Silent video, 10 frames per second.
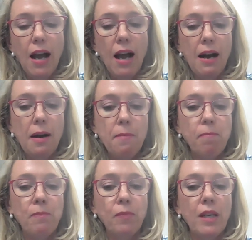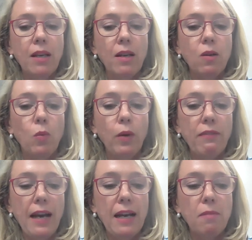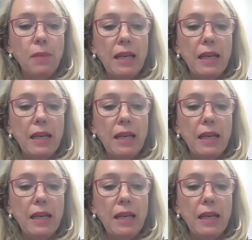Mm. Um, we've had